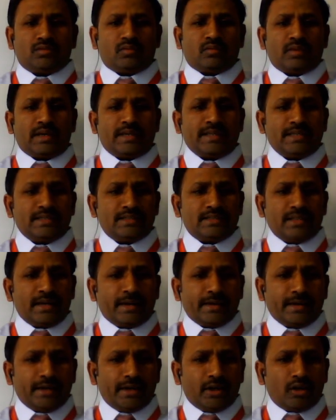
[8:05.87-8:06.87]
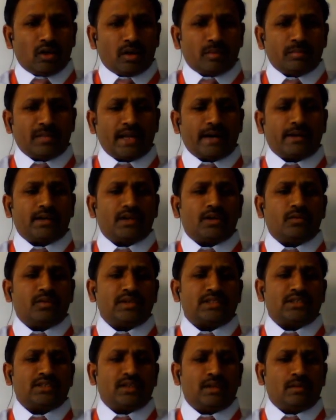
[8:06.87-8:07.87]
what is the need of that
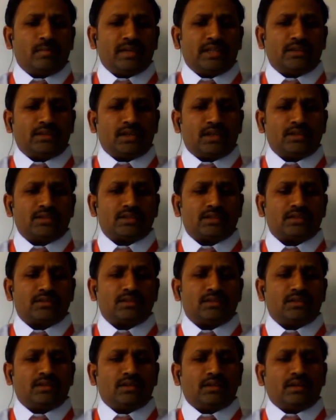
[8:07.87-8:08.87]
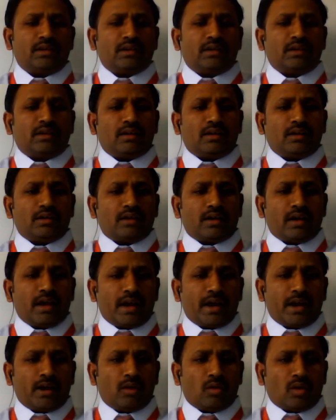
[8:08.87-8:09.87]
conventional methods
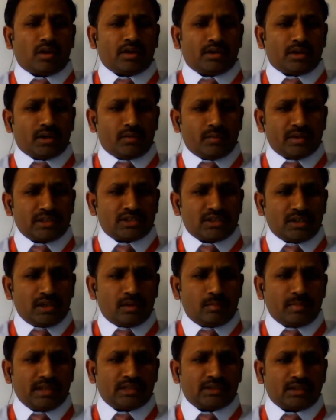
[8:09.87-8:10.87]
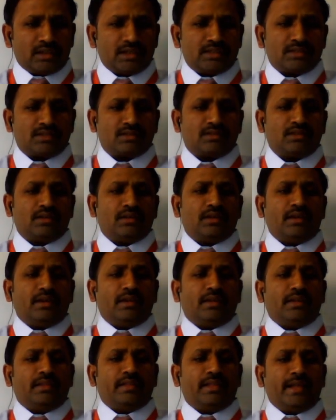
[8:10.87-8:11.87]
and non-conventional methods,
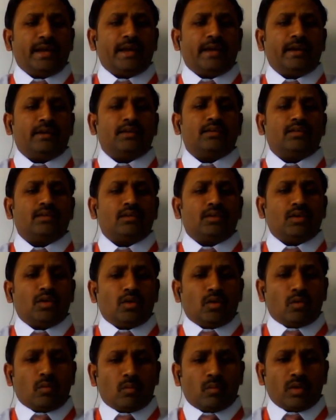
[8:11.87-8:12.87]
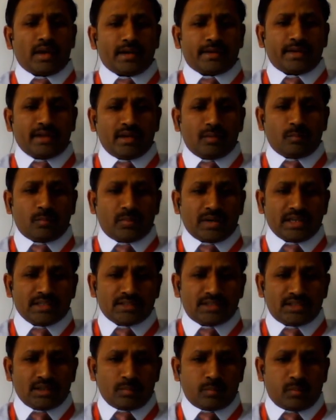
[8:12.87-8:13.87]
then working
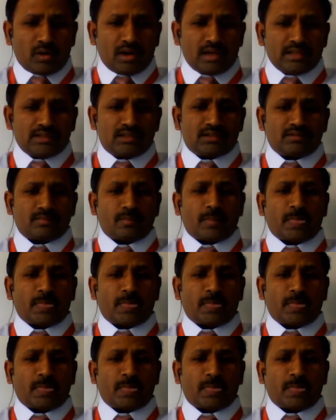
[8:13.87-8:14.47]
principles,